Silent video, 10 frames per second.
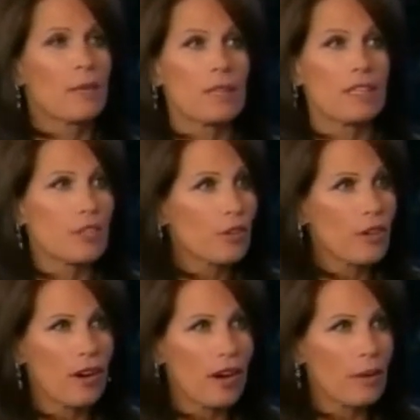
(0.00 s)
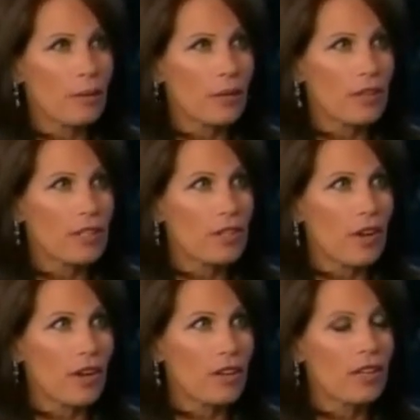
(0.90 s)
committed to her unmarried
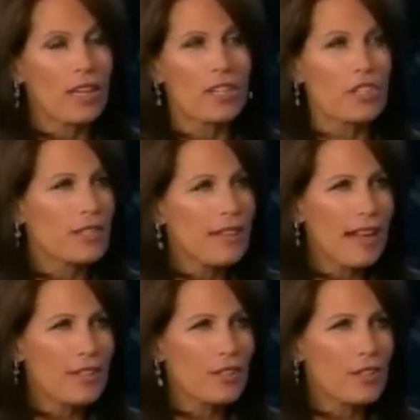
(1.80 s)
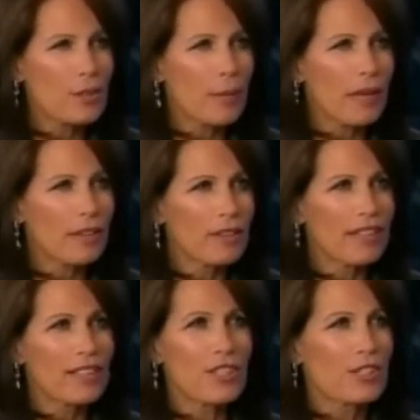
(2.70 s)
daughter. She's not judgmental.
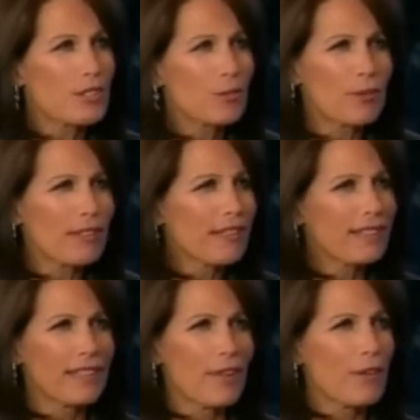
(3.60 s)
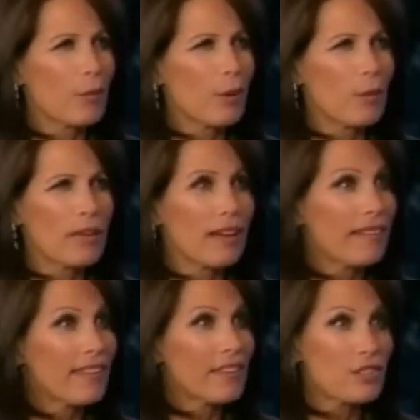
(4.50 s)
She's just really a loving woman.
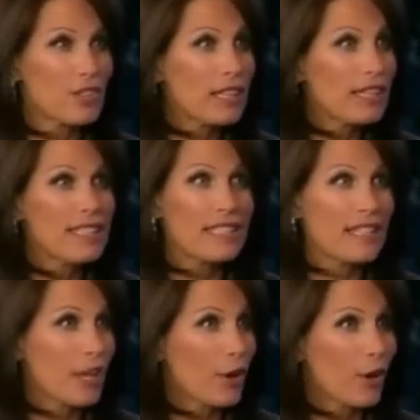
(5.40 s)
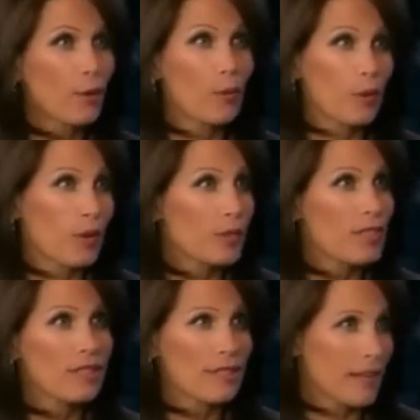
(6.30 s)
I think she is their
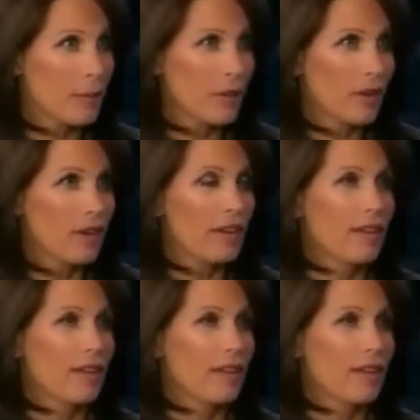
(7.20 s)
worst nightmare.